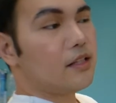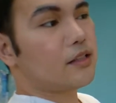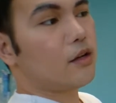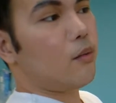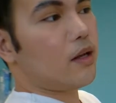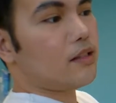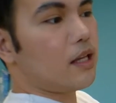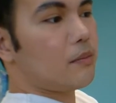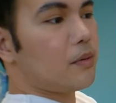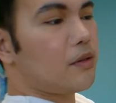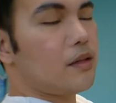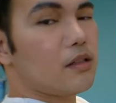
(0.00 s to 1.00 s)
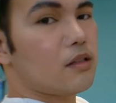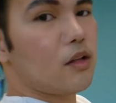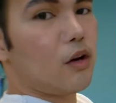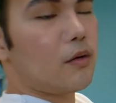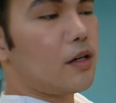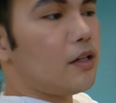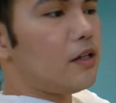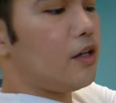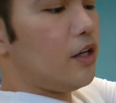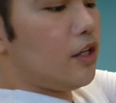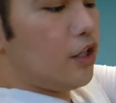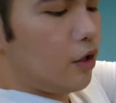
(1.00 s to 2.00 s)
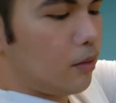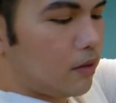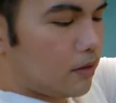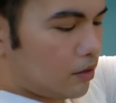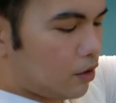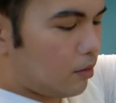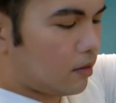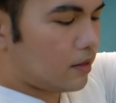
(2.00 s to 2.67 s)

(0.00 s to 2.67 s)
So once I put this lower, you will